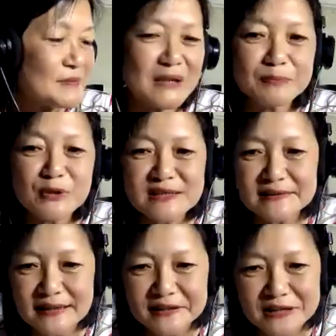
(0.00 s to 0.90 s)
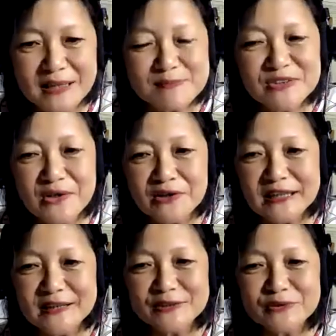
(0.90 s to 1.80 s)
presentation. I'm sorry
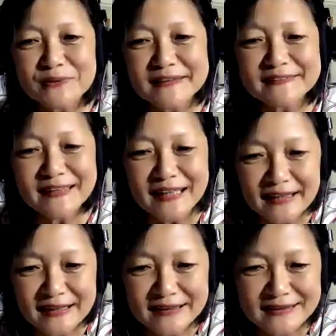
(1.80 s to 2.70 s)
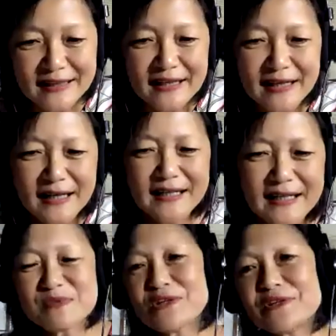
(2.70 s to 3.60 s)
to run late and I'm
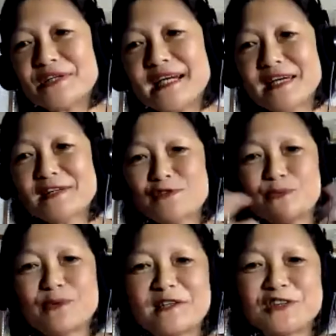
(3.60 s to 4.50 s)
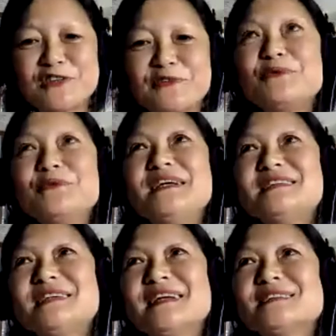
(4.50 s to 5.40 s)
sorry I had to rush through these
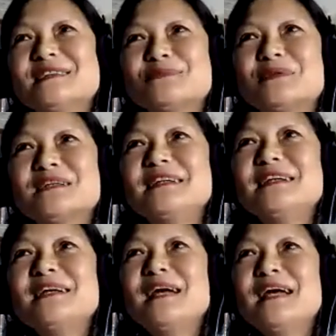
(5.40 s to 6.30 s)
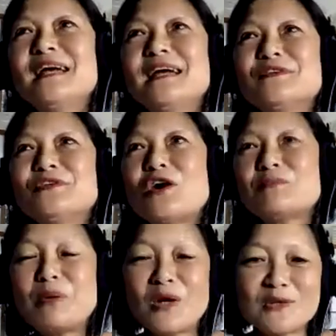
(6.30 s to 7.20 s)
things. It's really not
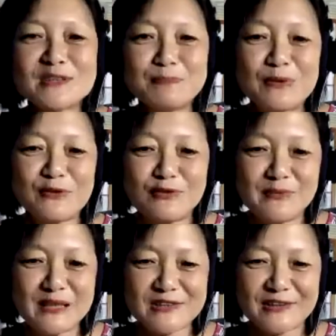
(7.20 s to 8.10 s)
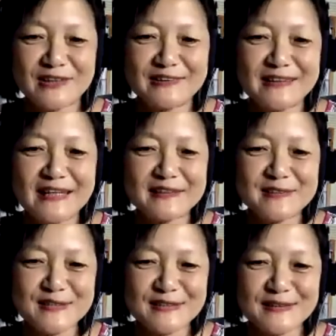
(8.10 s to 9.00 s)
possible for me to
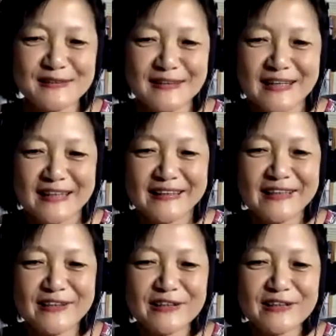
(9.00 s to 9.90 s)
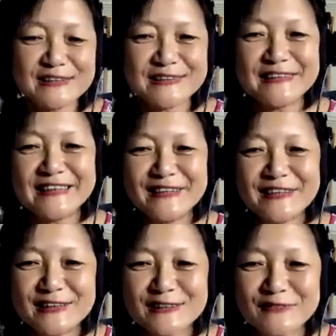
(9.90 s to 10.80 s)
condense years and
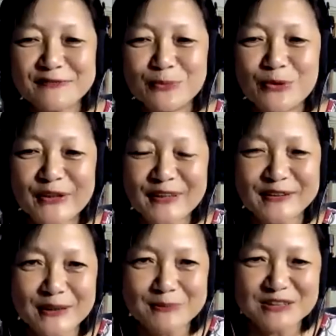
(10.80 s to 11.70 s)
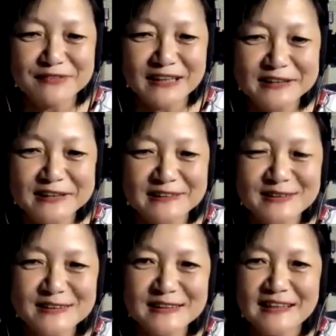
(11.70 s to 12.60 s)
years of work and observations
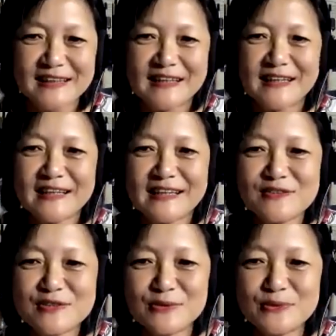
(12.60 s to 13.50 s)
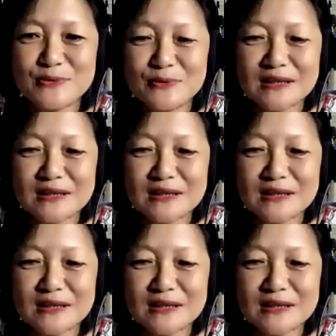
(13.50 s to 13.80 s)
into uh,